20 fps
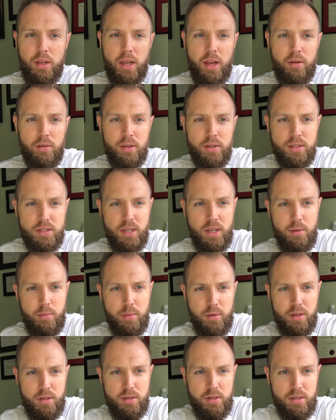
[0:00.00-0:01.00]
You can't really see it,
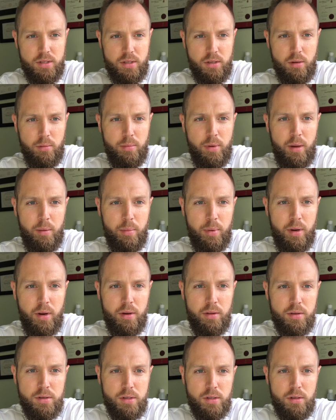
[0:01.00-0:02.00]
but there's this little bump
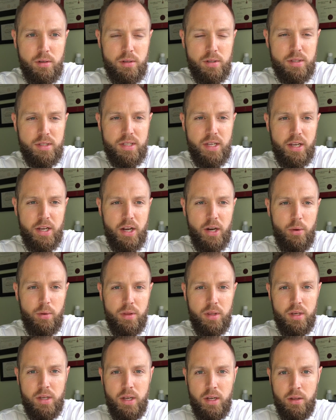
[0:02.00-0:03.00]
here. There's a little sticker
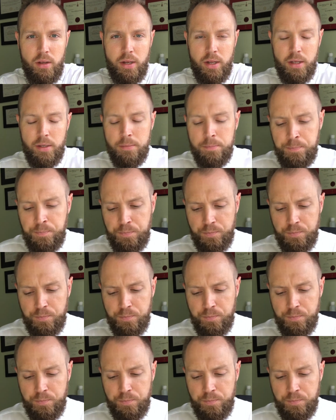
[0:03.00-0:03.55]
with a needle in it.